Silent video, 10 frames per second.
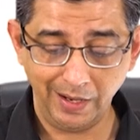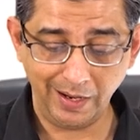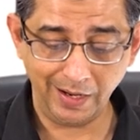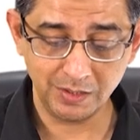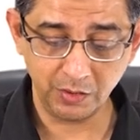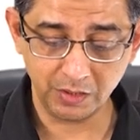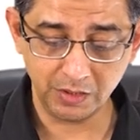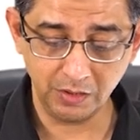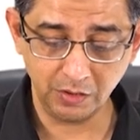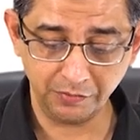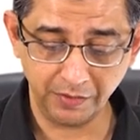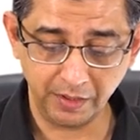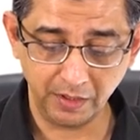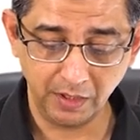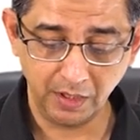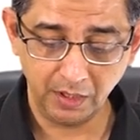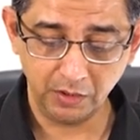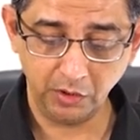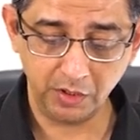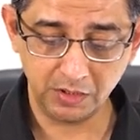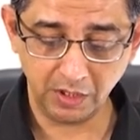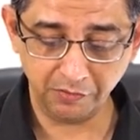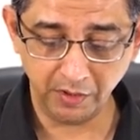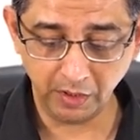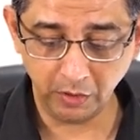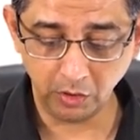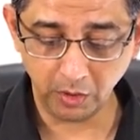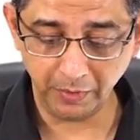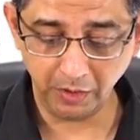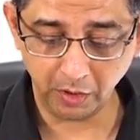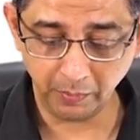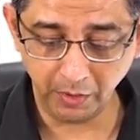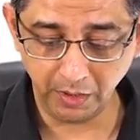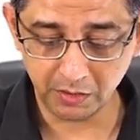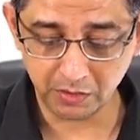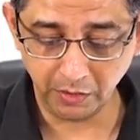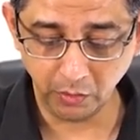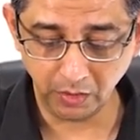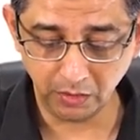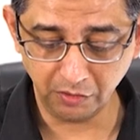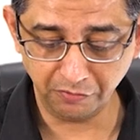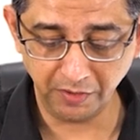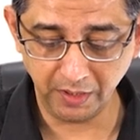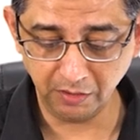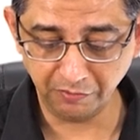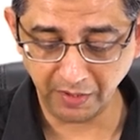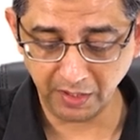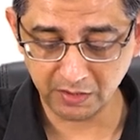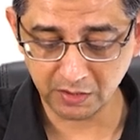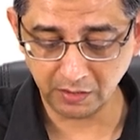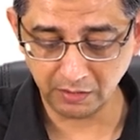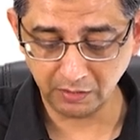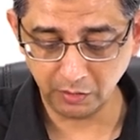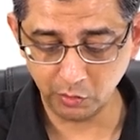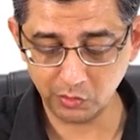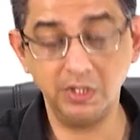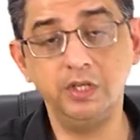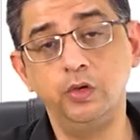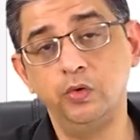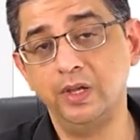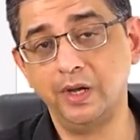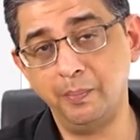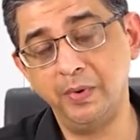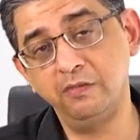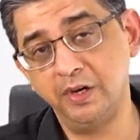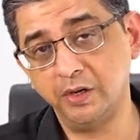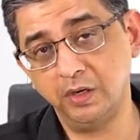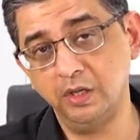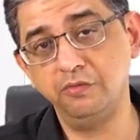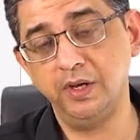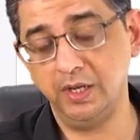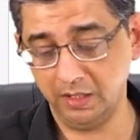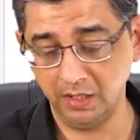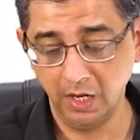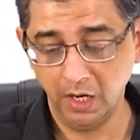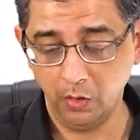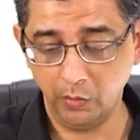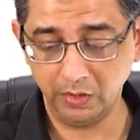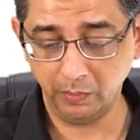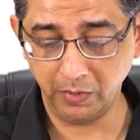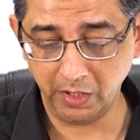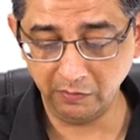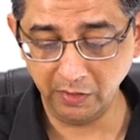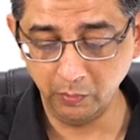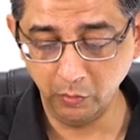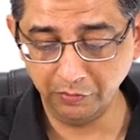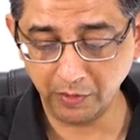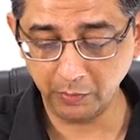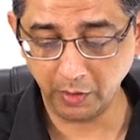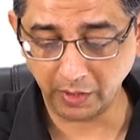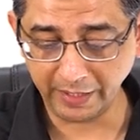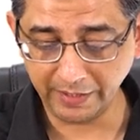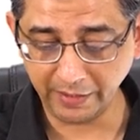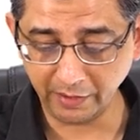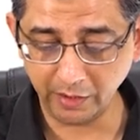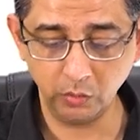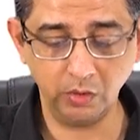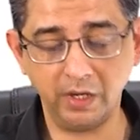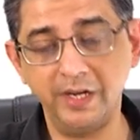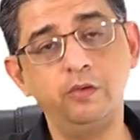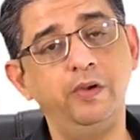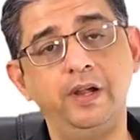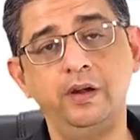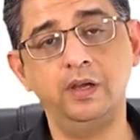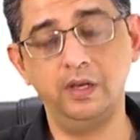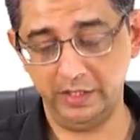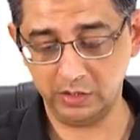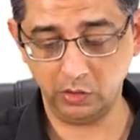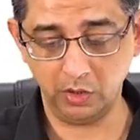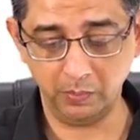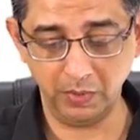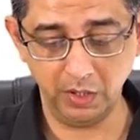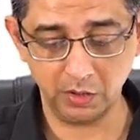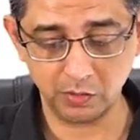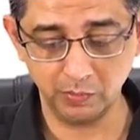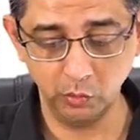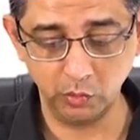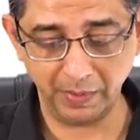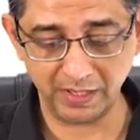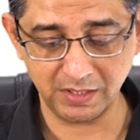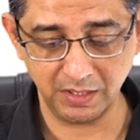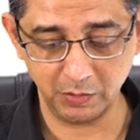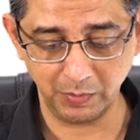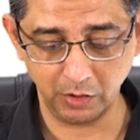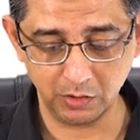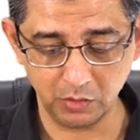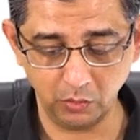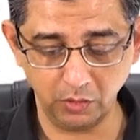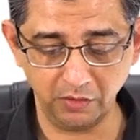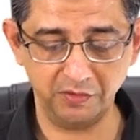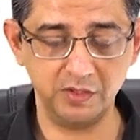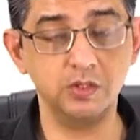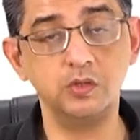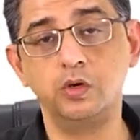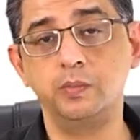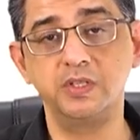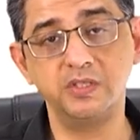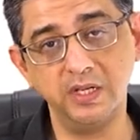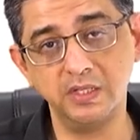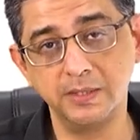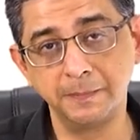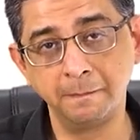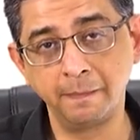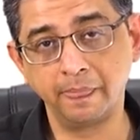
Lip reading: As a result of it, there is definitely going to be turbulence during the filling phase. You see, during rapid ventricular filling, when the blood will move from the right atria to the right ventricle, it's going to be a smooth passage because the orifice is normal size.